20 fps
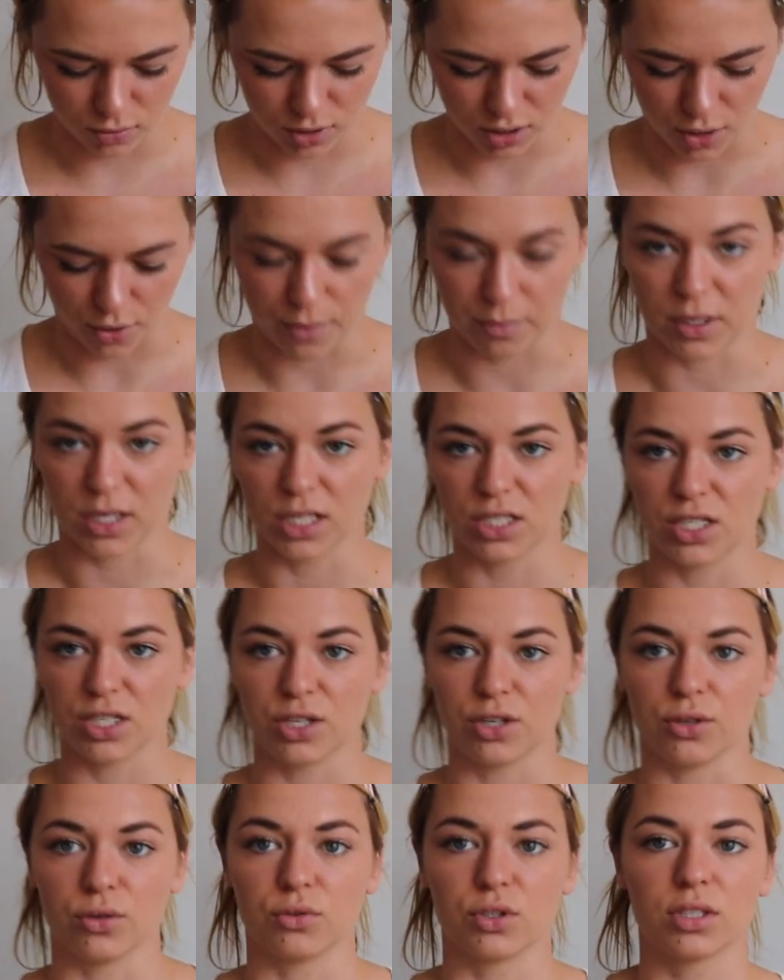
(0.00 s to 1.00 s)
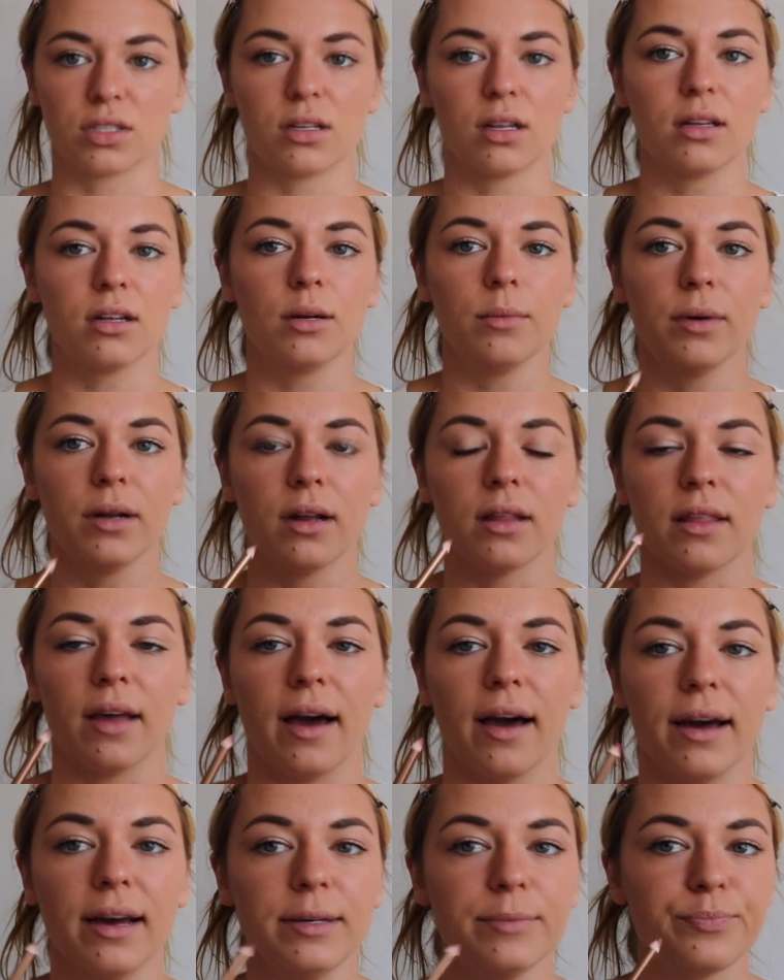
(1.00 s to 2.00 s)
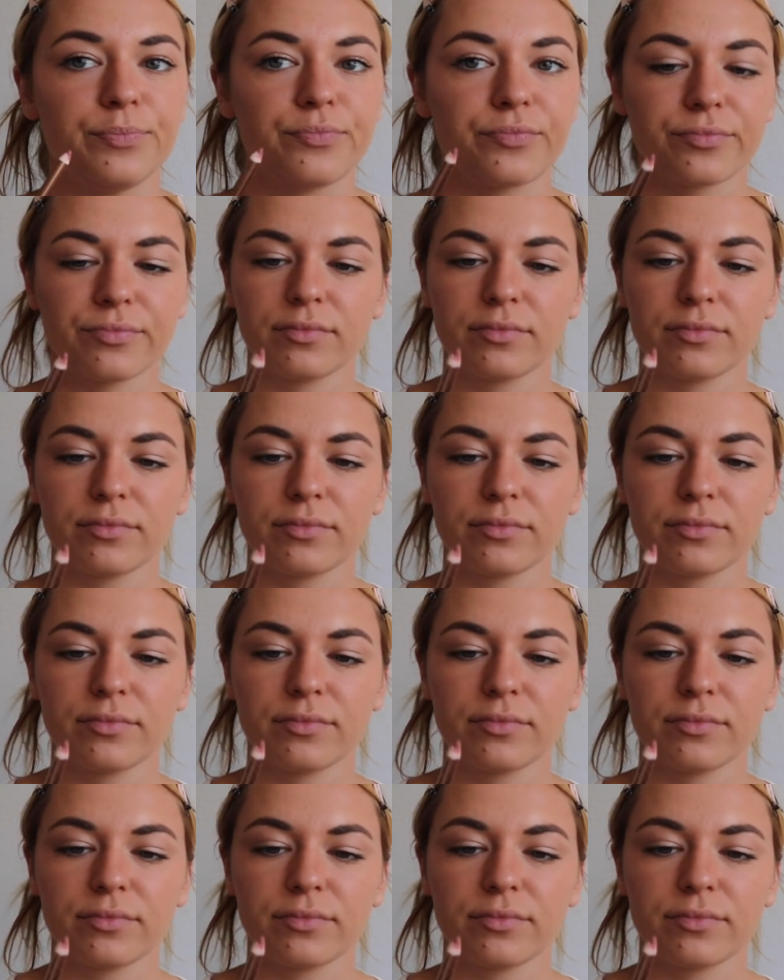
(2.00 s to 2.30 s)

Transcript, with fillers: So I'm gonna do just a little bit of that.